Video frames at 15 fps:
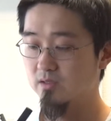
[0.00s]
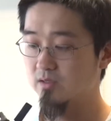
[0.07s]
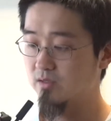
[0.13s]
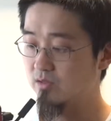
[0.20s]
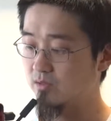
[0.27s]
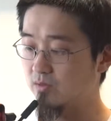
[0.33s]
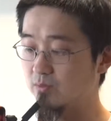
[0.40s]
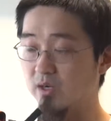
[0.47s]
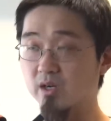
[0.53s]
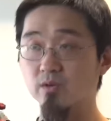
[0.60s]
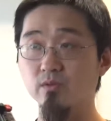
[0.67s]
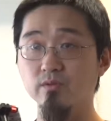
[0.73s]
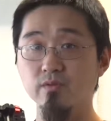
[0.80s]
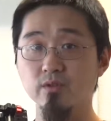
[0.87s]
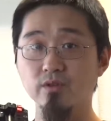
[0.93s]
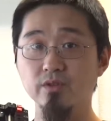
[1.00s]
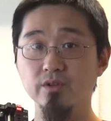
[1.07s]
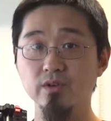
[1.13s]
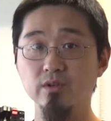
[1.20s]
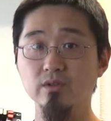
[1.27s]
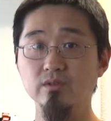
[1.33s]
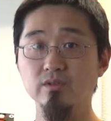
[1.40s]
to micro four
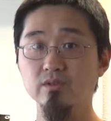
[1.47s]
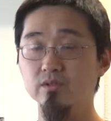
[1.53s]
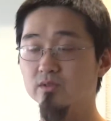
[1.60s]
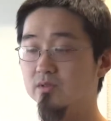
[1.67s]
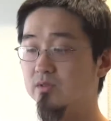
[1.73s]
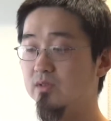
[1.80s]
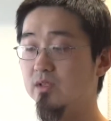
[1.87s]
thirds.